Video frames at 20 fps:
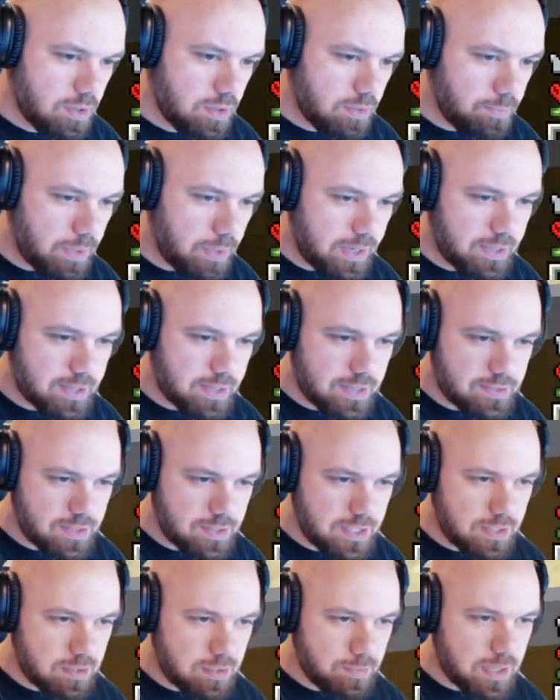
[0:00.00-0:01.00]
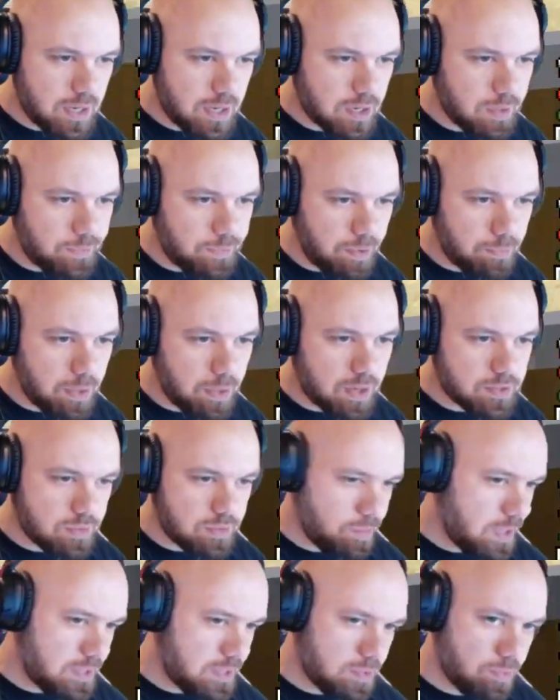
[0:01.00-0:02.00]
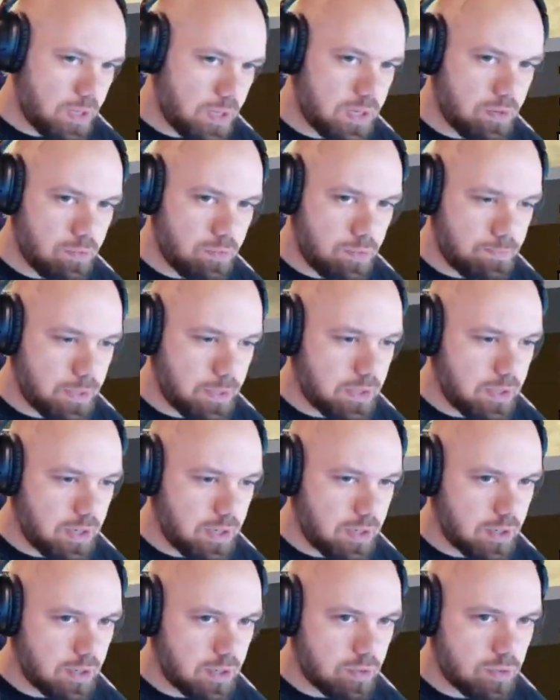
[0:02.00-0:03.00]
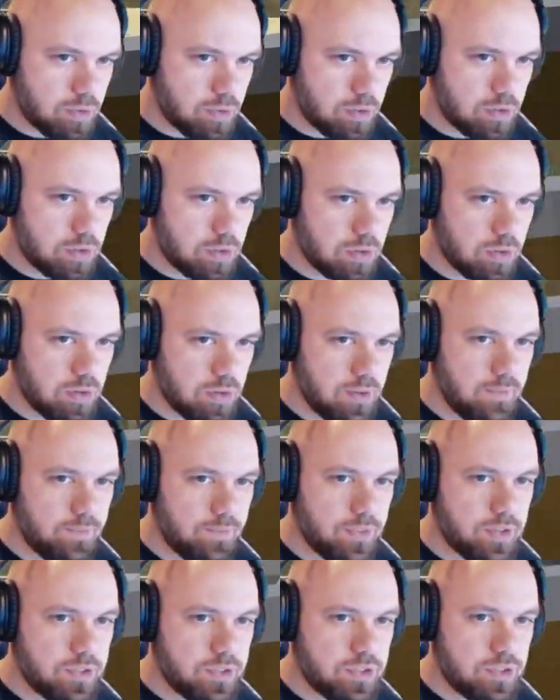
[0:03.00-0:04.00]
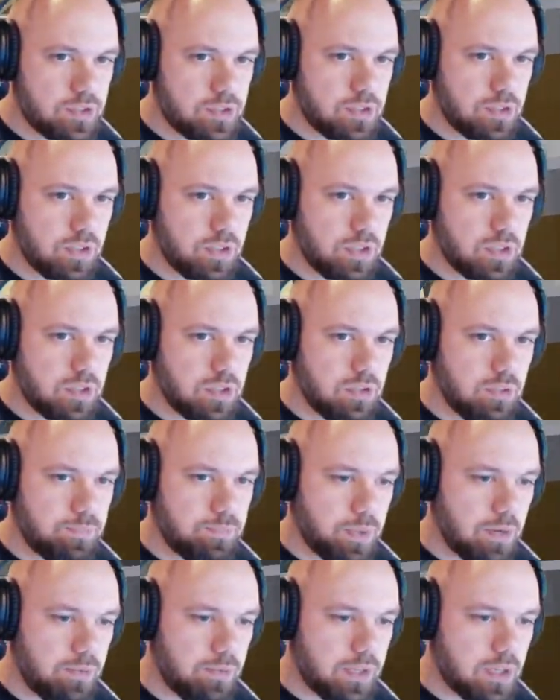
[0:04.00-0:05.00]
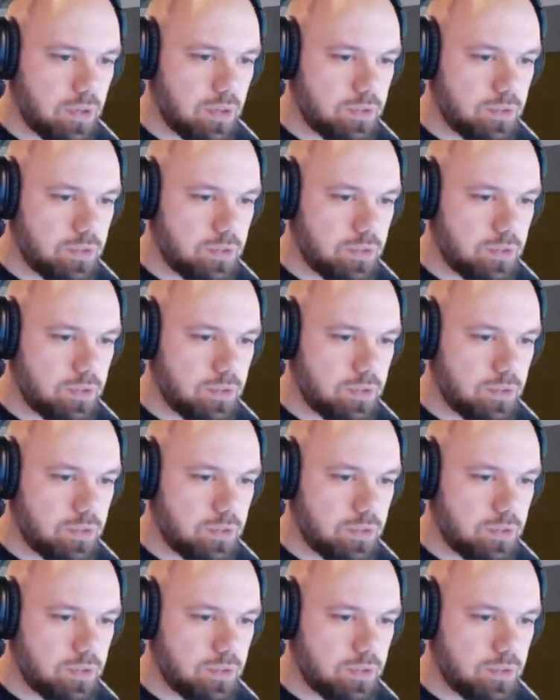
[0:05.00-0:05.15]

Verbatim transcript: But it does need to be a couple of blocks away, so why don't we build it in the corner? Should probably go